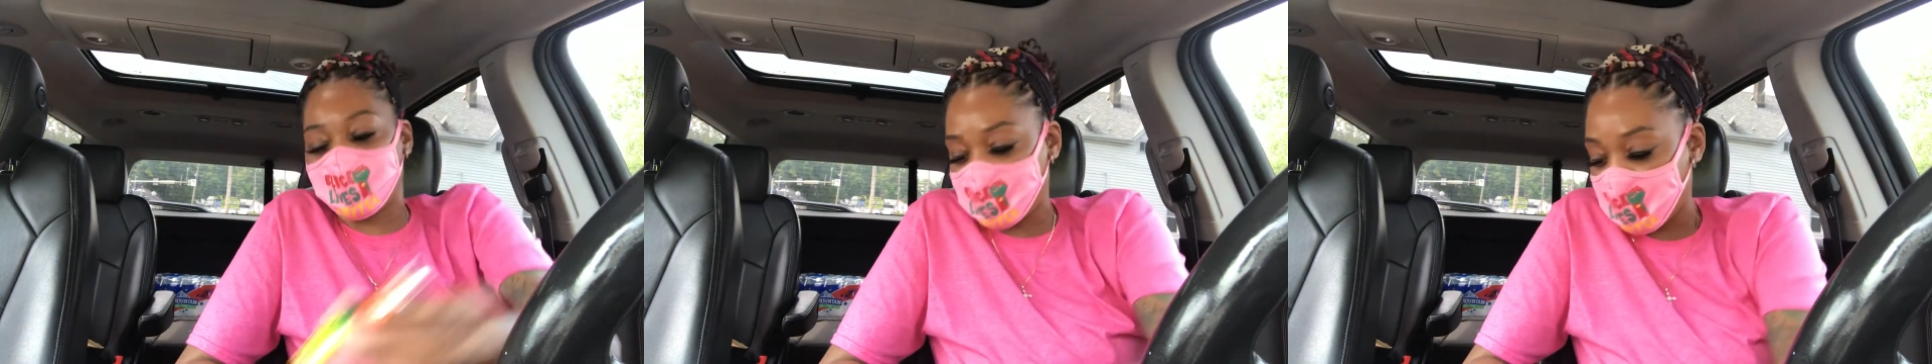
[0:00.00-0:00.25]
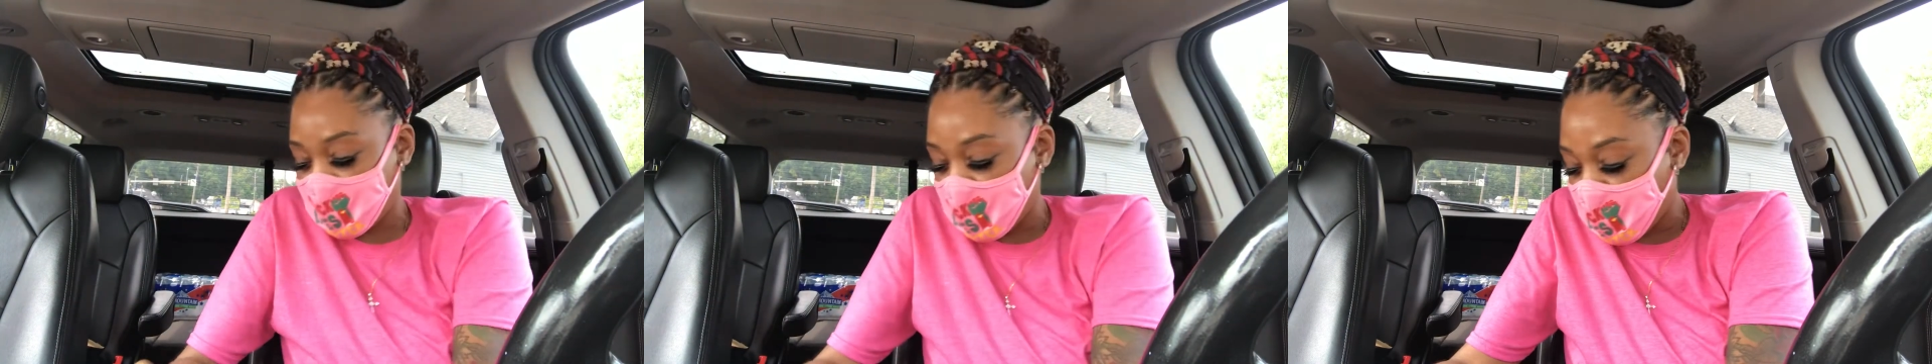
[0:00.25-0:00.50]

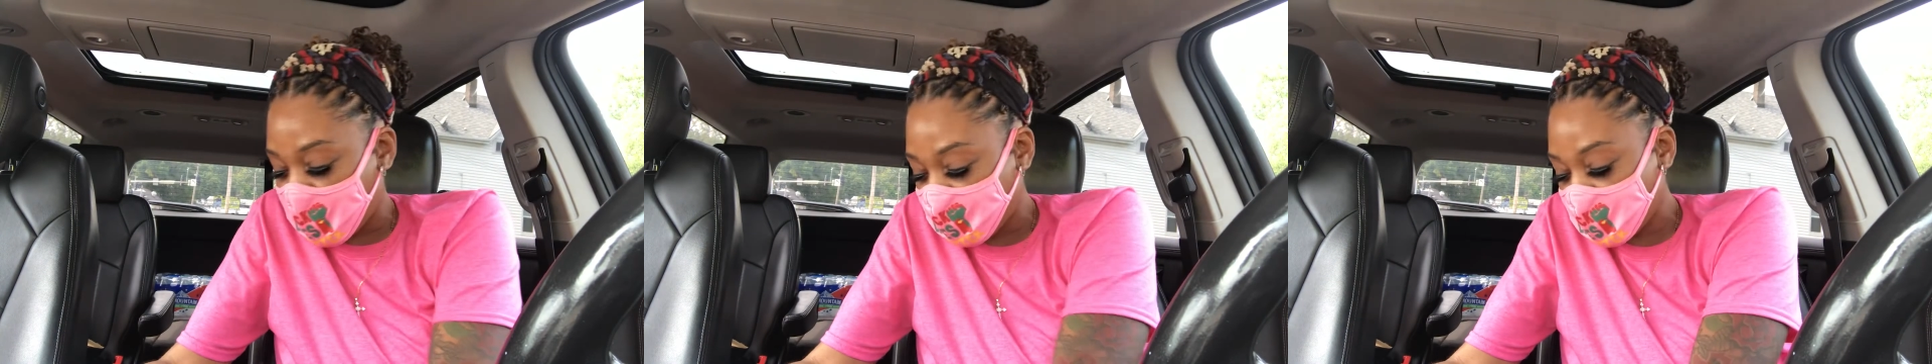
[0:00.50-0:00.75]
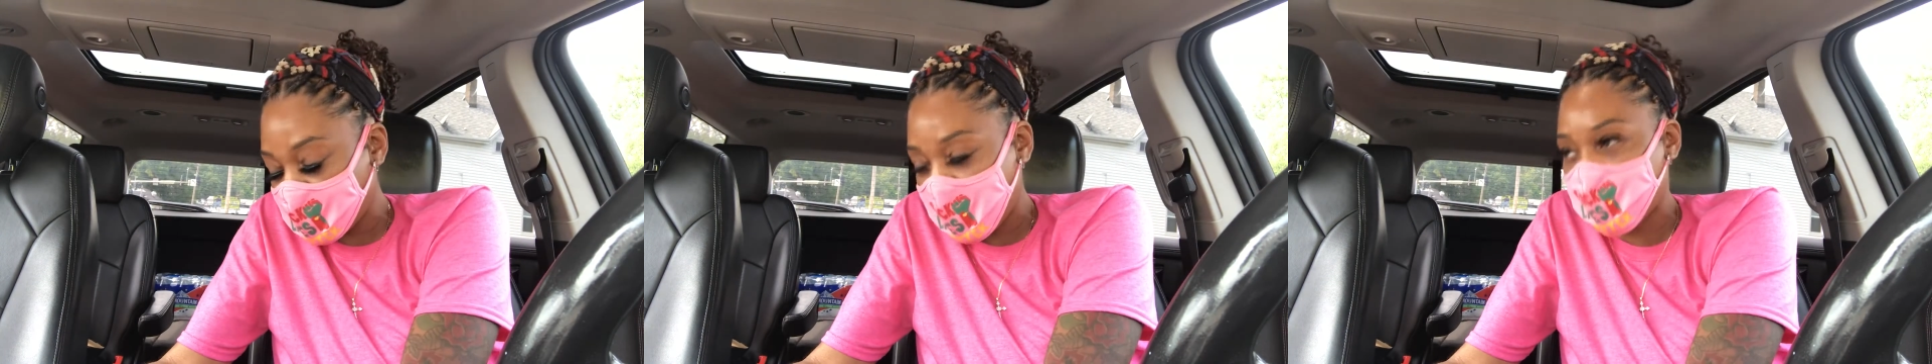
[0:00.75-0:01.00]
jumping all off
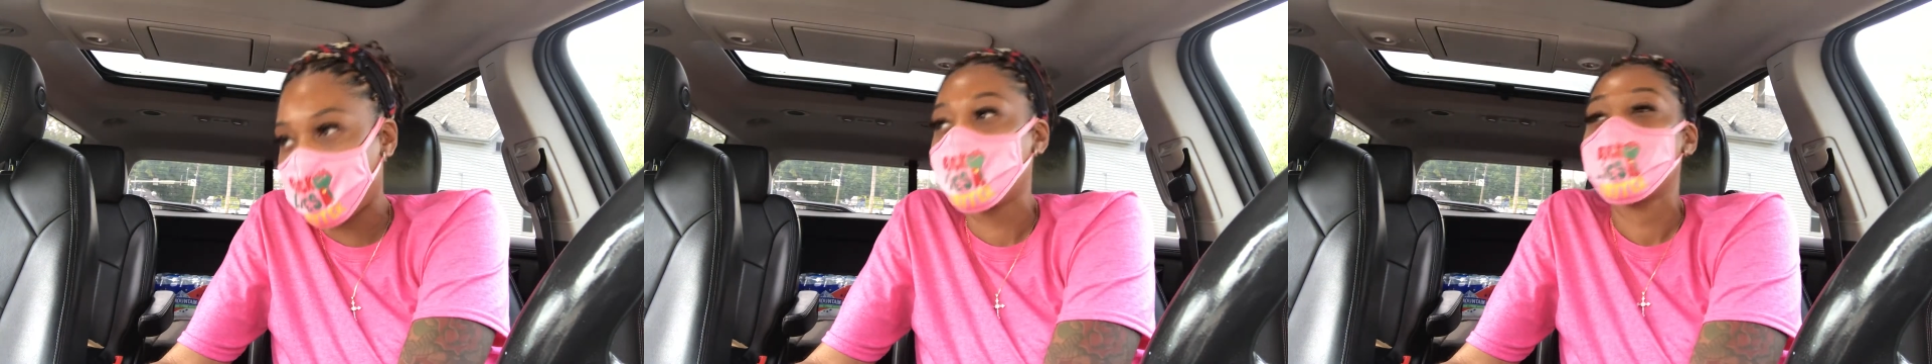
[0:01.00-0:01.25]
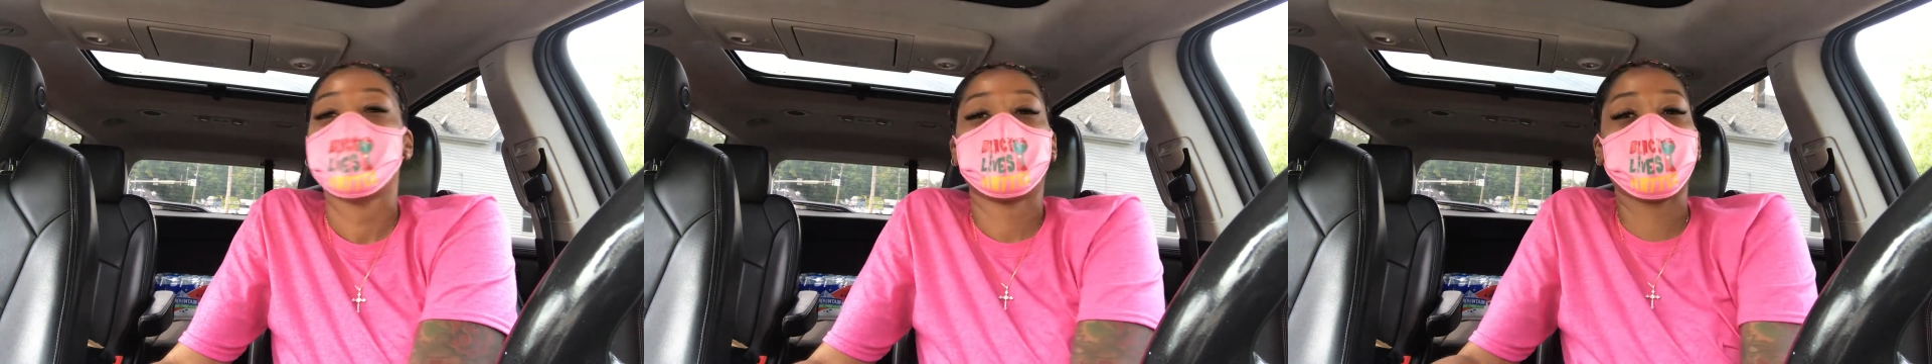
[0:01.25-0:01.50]
the table.
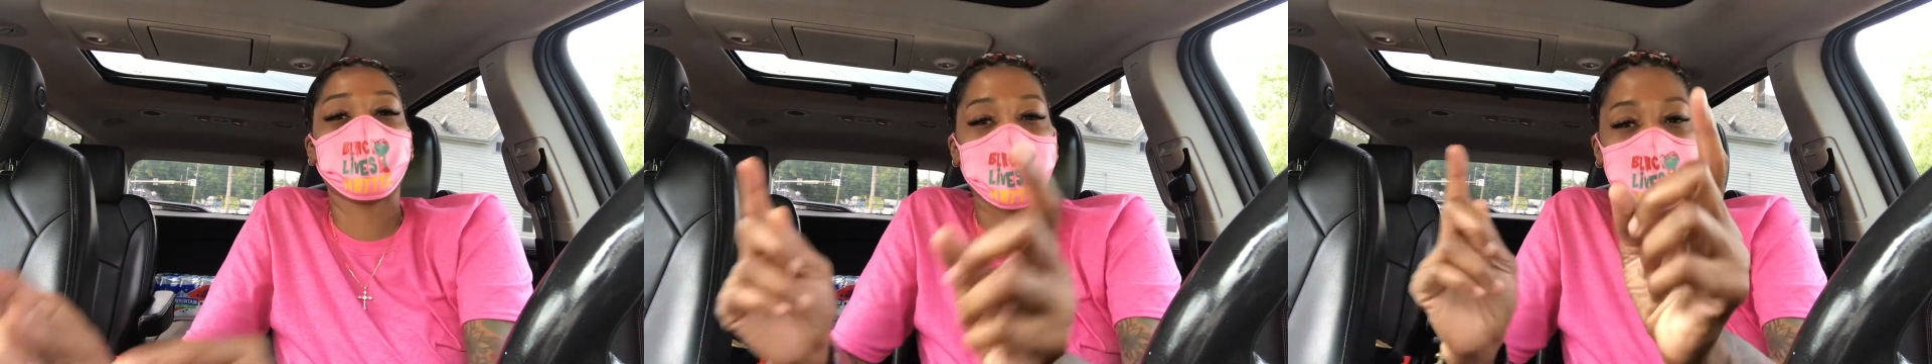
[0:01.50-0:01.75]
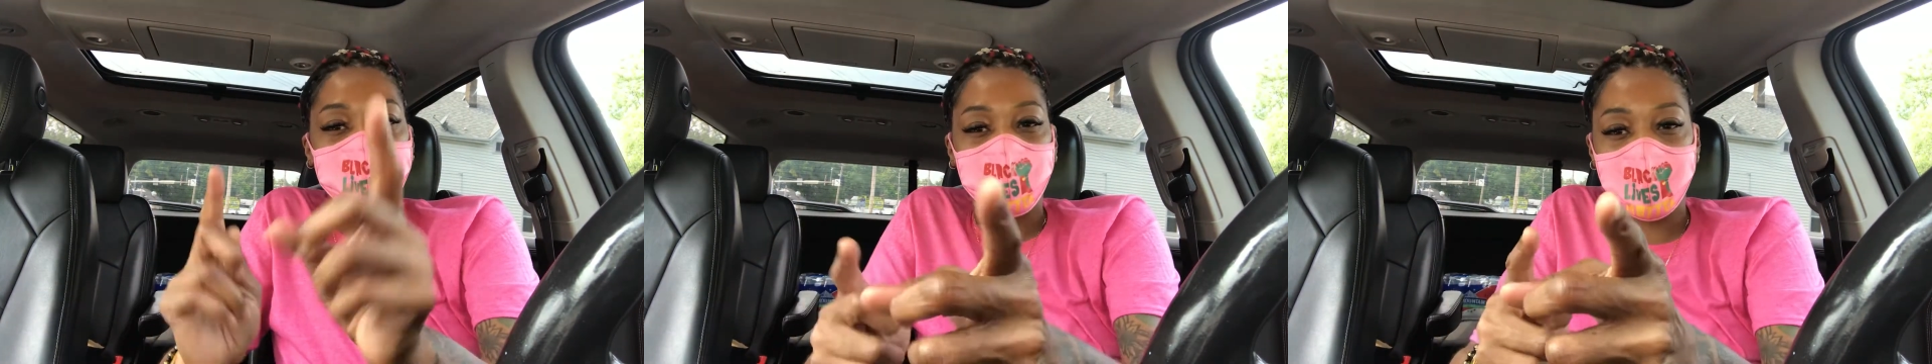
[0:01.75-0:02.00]
I'm
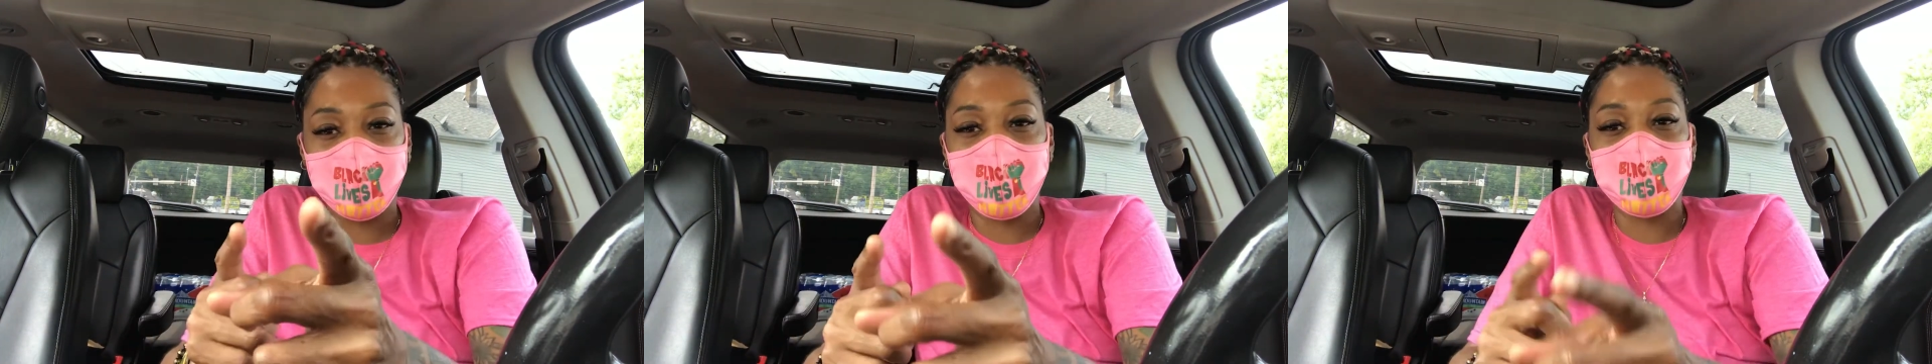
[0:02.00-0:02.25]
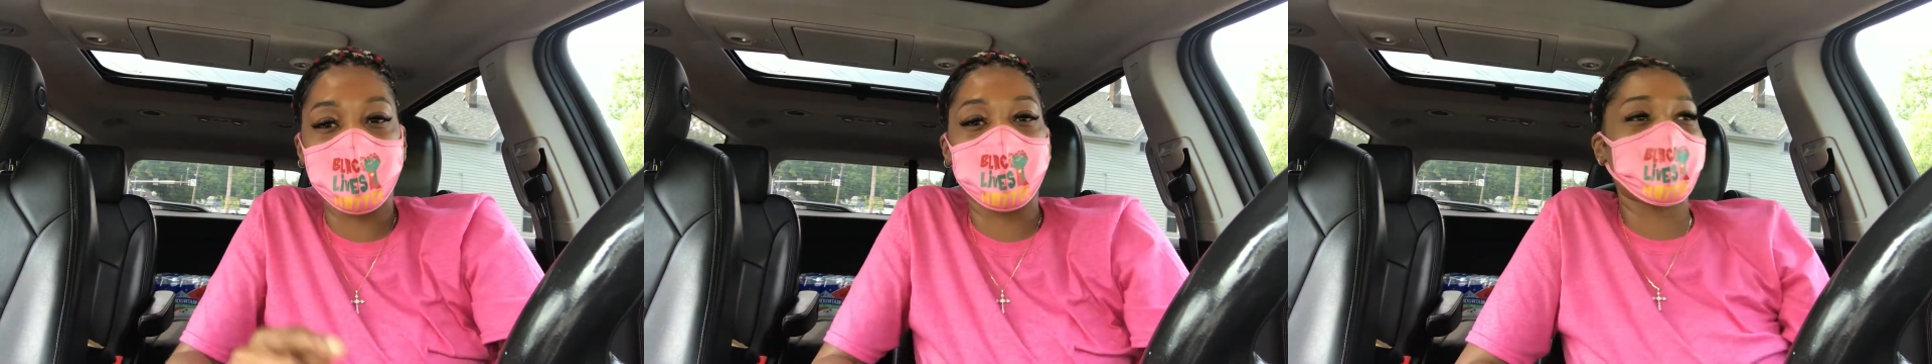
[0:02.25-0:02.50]
like,
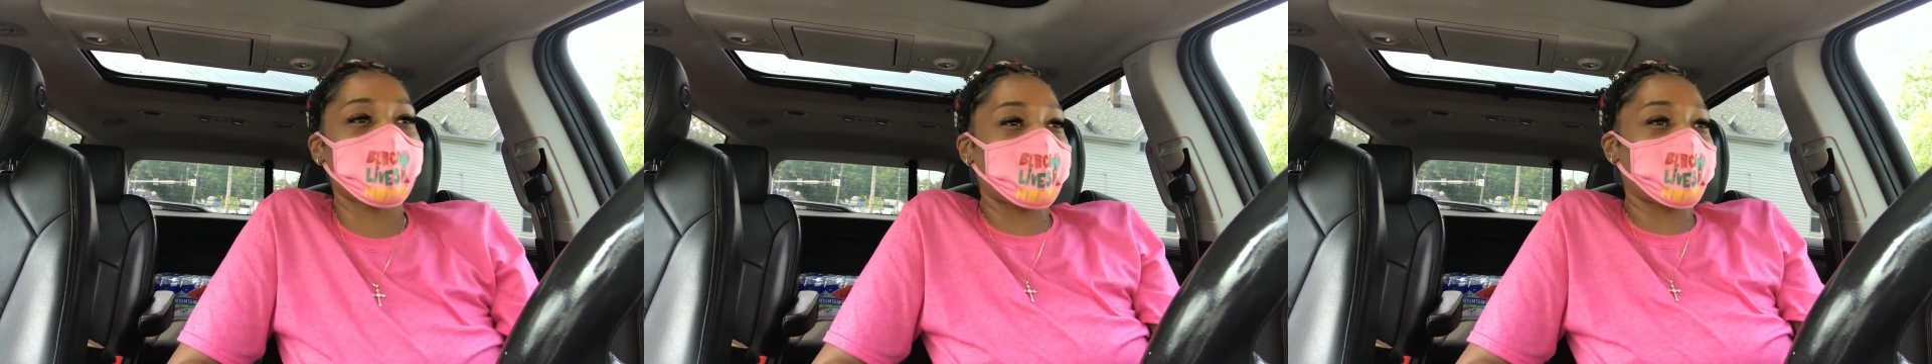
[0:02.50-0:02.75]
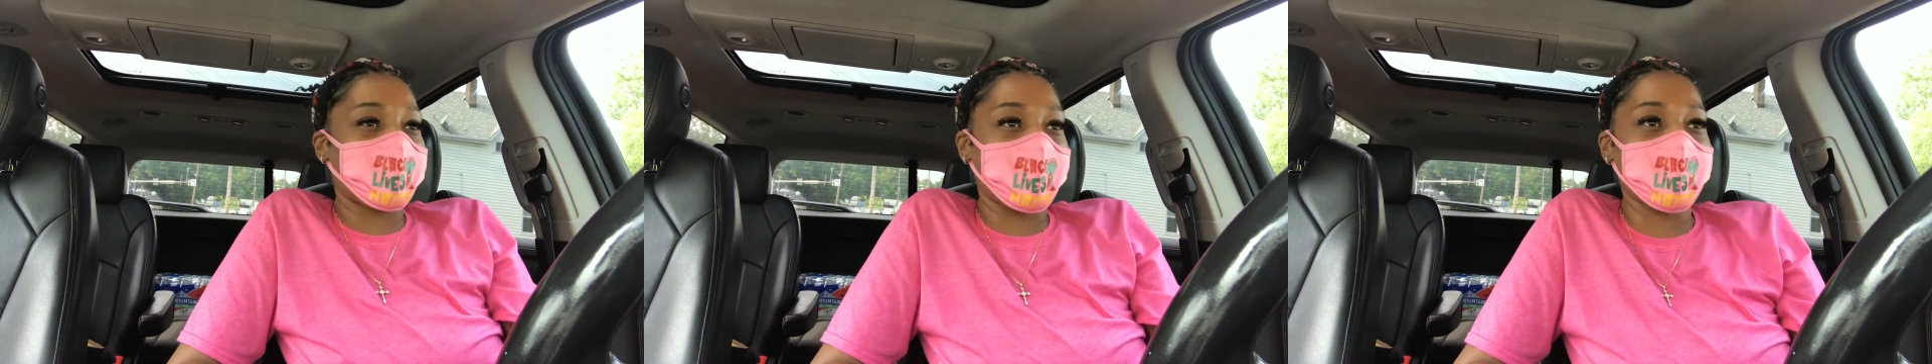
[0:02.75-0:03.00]
okay,
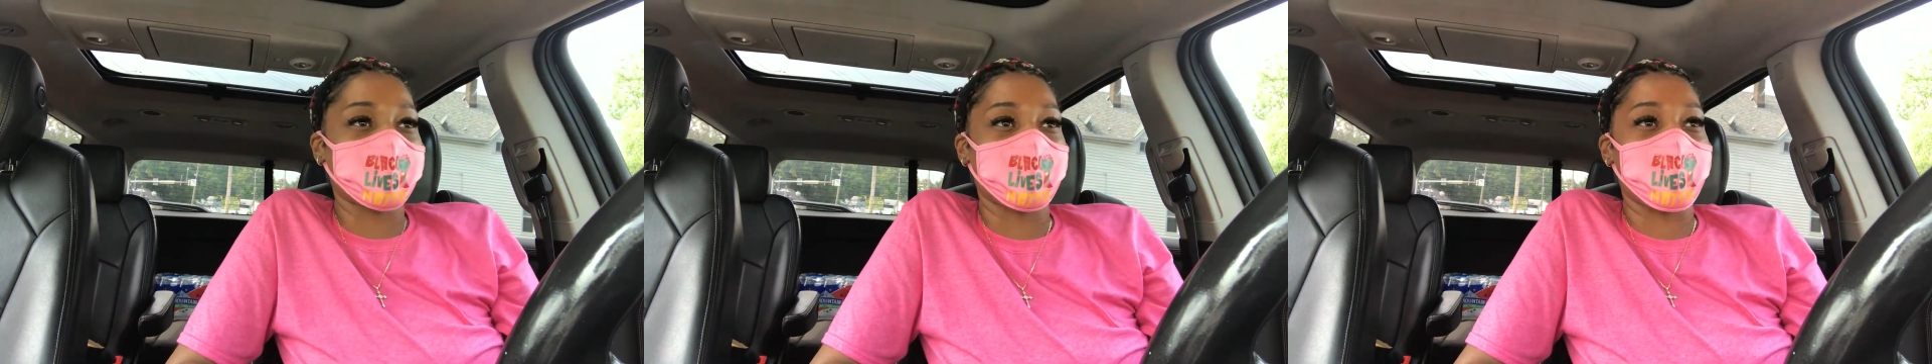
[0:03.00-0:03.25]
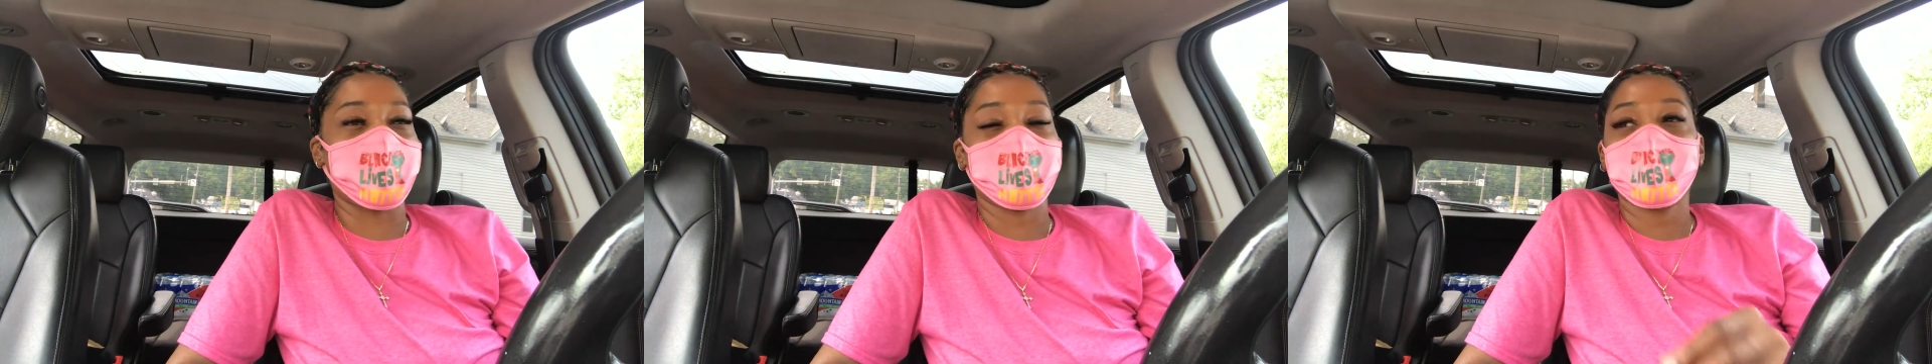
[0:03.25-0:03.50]
I like
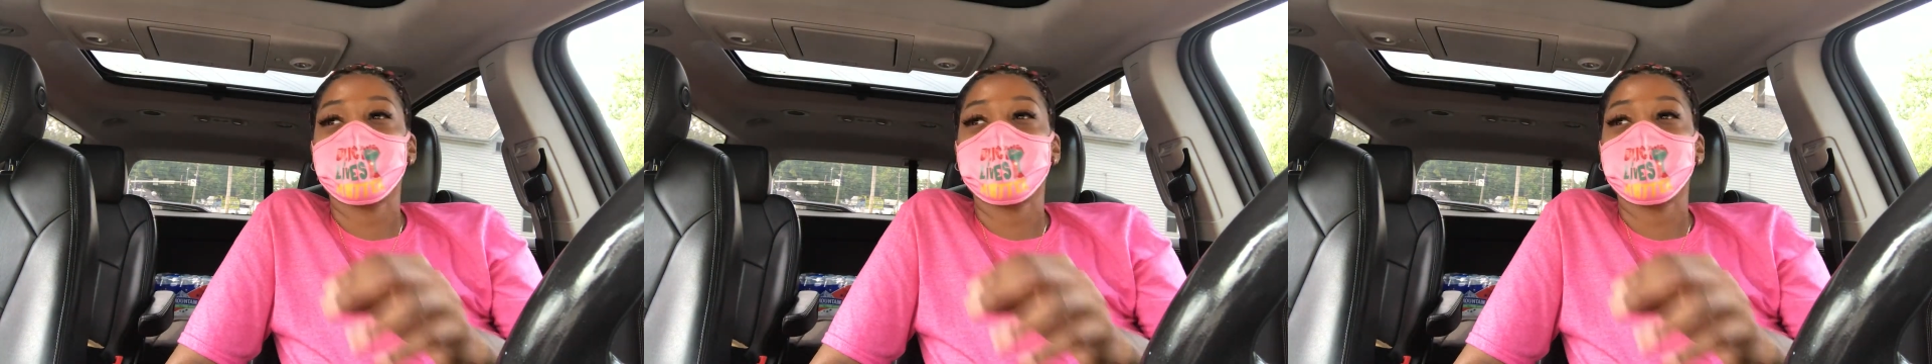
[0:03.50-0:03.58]
that.